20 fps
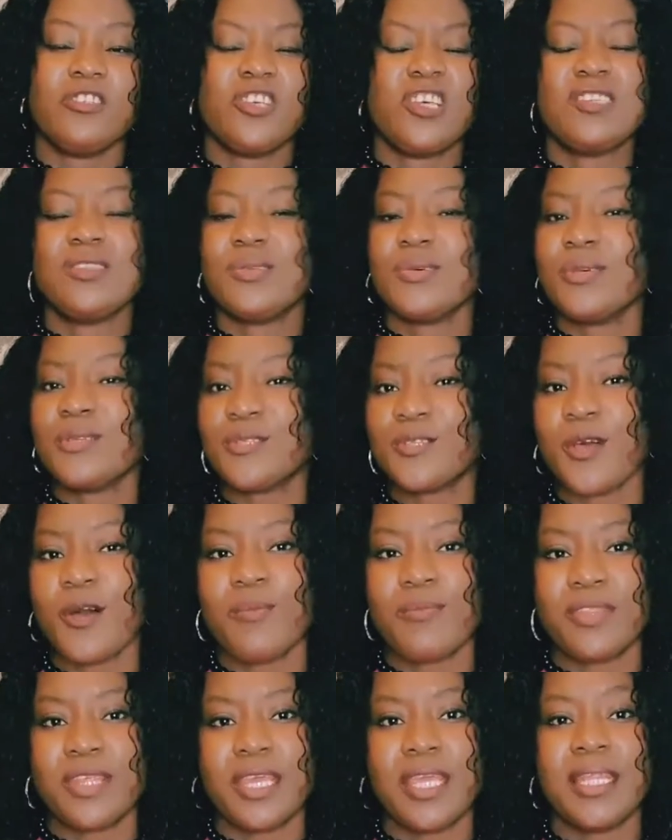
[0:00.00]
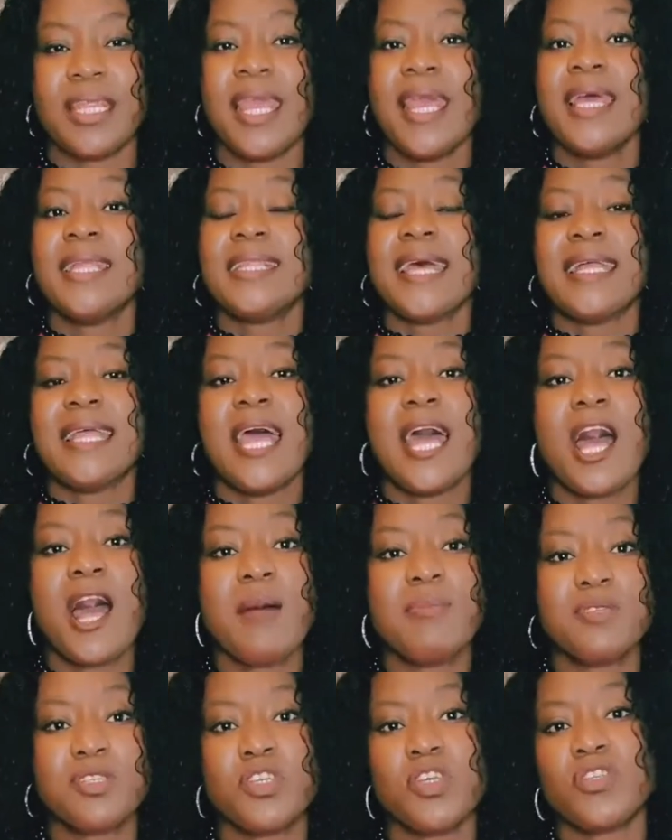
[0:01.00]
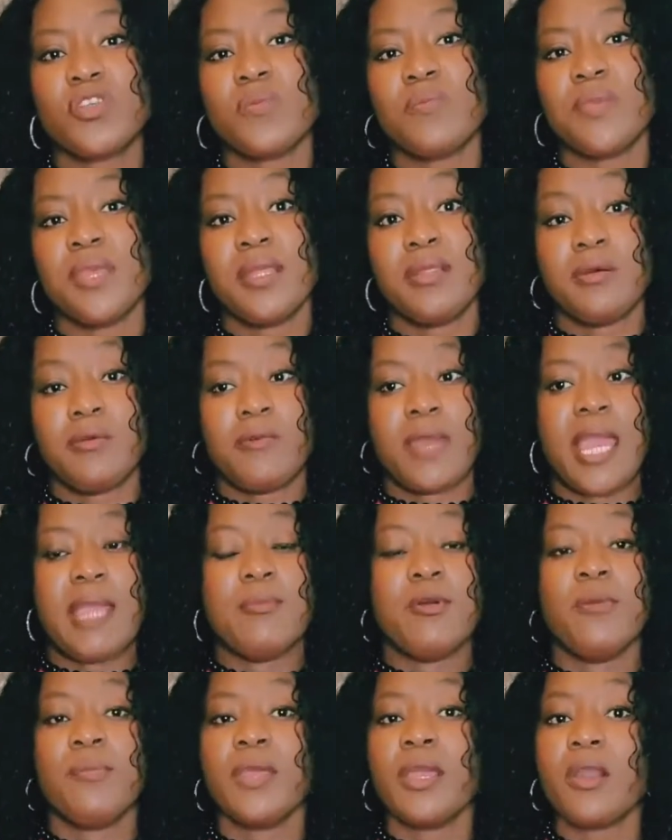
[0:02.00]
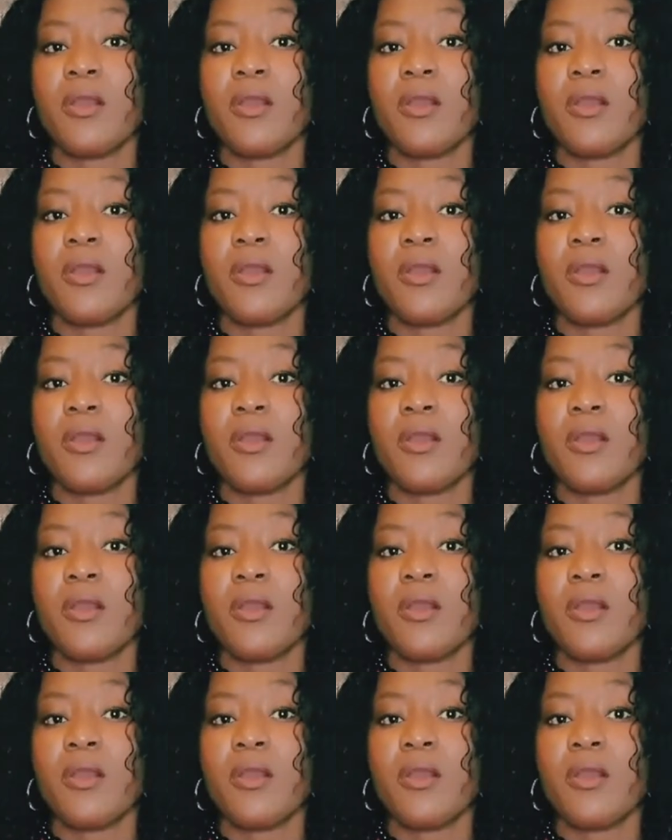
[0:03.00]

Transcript: Just do something that helps you to be in the right mood,